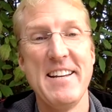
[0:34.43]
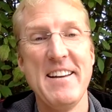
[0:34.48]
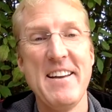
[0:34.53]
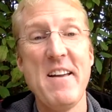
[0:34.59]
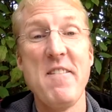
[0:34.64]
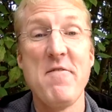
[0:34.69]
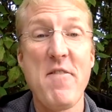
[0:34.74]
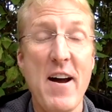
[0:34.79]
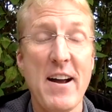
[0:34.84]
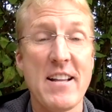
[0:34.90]

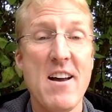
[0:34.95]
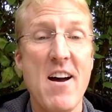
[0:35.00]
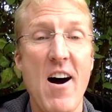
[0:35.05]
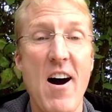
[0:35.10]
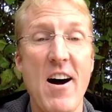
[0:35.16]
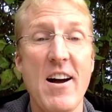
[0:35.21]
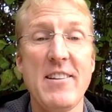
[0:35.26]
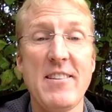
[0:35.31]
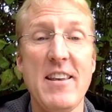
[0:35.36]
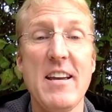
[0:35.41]
In fact,
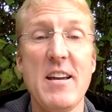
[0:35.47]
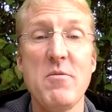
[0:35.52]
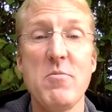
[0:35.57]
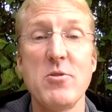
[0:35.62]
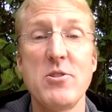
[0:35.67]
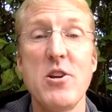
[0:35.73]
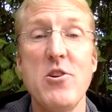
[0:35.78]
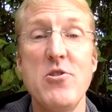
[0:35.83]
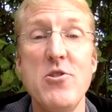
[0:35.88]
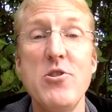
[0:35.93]
I think it
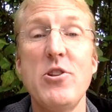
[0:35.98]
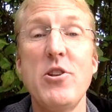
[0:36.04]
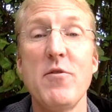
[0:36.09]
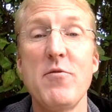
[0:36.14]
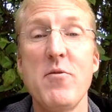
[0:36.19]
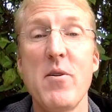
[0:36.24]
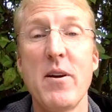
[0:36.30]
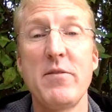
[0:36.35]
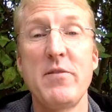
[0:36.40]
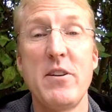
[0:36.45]
was the root of
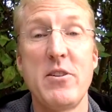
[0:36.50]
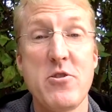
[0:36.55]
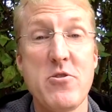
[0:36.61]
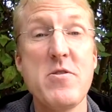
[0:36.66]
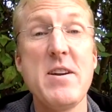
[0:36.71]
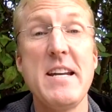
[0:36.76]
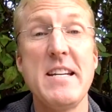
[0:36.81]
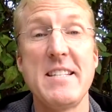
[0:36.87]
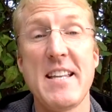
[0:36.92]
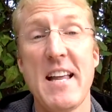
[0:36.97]
one of the
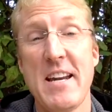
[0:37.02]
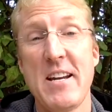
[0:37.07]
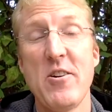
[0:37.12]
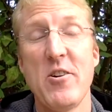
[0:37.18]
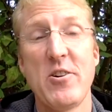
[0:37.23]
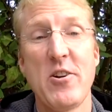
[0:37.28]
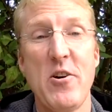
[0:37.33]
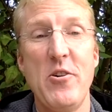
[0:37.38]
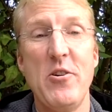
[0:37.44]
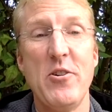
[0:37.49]
trees that he
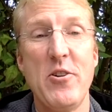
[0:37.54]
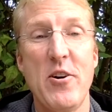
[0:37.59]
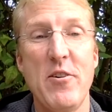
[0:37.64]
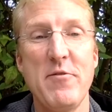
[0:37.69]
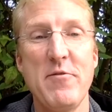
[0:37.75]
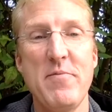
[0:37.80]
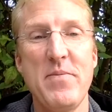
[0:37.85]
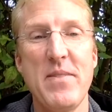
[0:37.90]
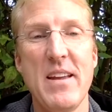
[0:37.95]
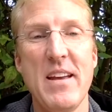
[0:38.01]
got hold of.